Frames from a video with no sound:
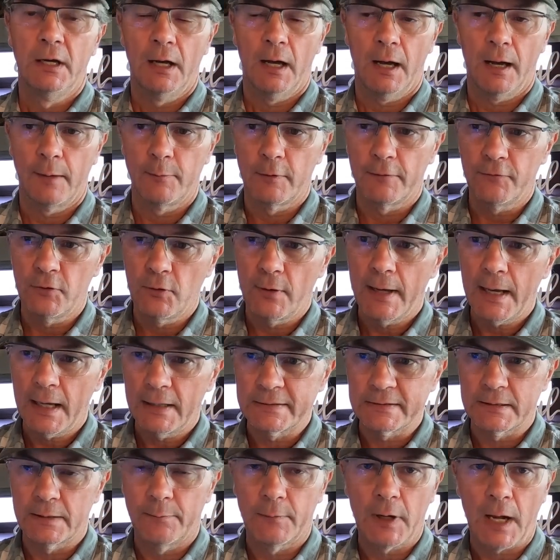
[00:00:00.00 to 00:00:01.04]
If you
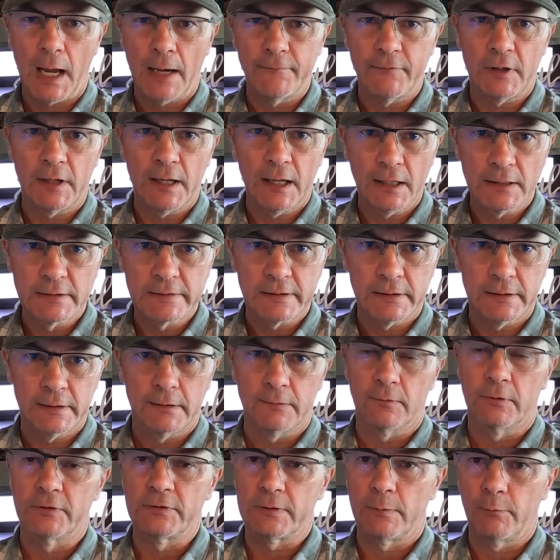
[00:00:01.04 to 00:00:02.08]
had some kind of an
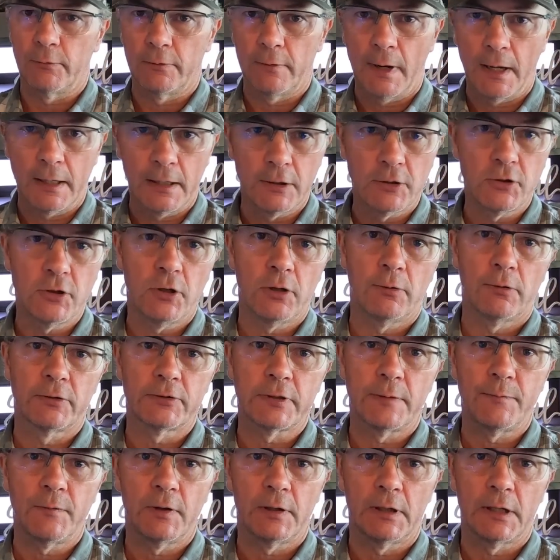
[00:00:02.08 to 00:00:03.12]
incident where someone ran into you or
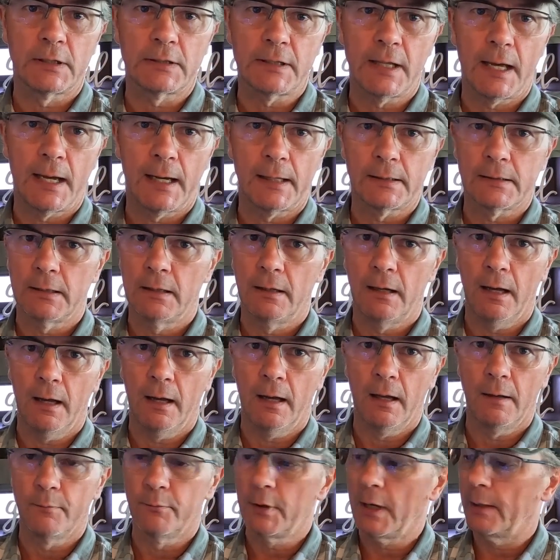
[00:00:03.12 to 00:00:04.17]
something like that,
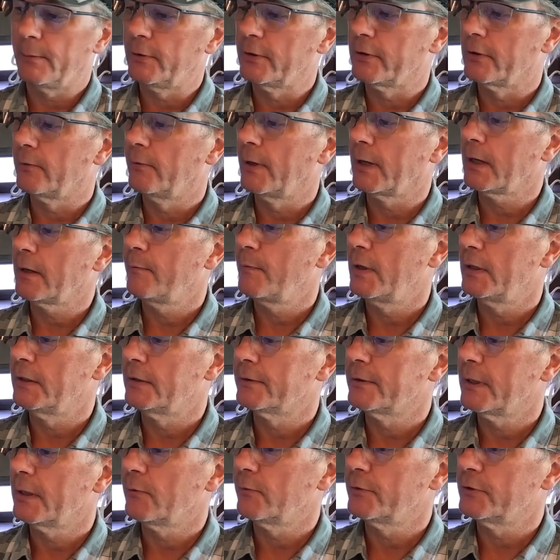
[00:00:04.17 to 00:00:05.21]
probably the
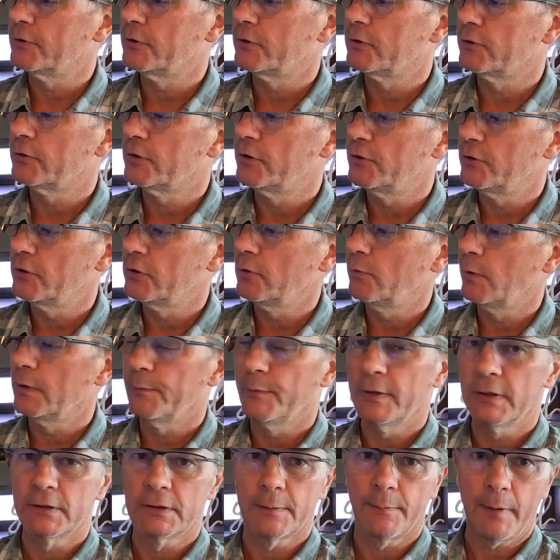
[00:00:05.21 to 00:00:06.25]
recommended thing to do would
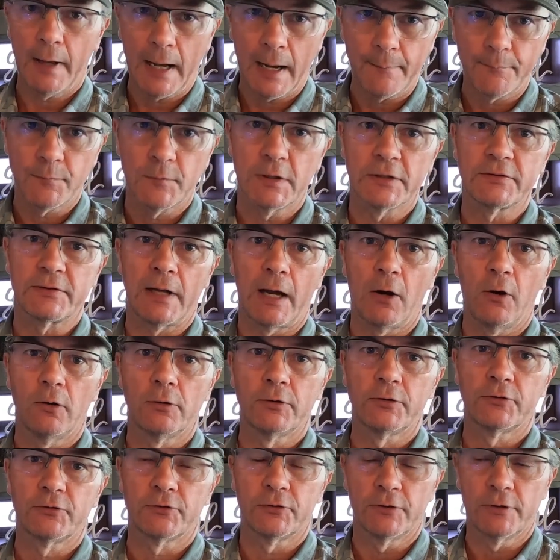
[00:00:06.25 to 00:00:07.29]
be to pop this
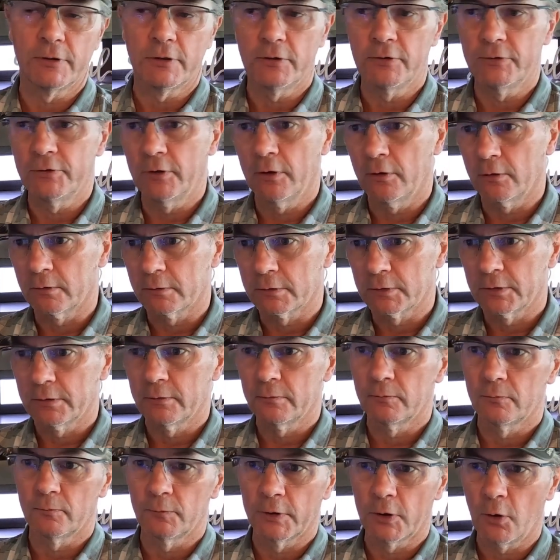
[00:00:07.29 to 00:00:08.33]
out so that you don't
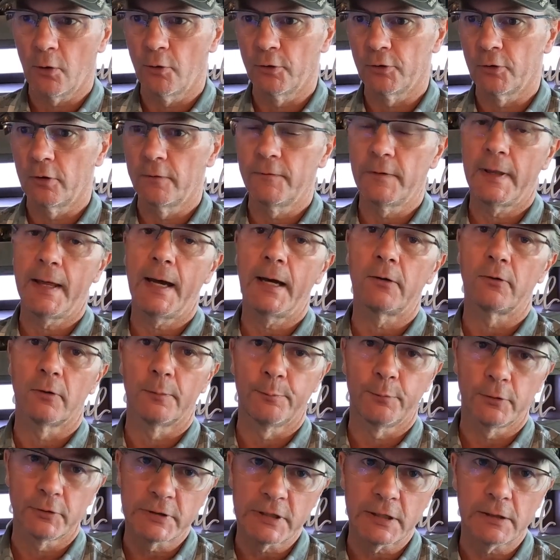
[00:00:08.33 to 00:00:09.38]
record over that, or
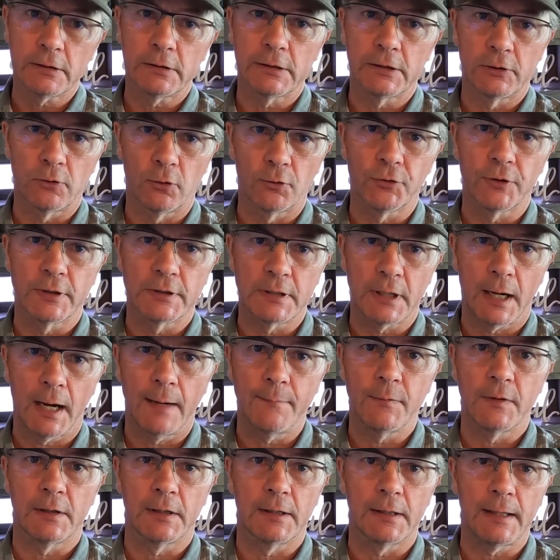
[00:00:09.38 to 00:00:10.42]
particularly note the
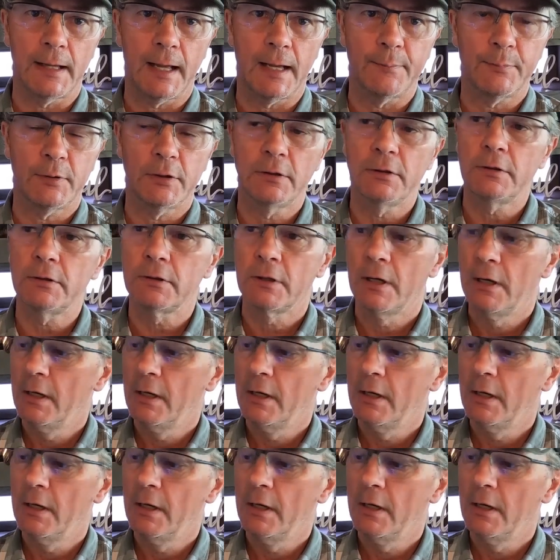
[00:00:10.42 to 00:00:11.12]
time that it happened.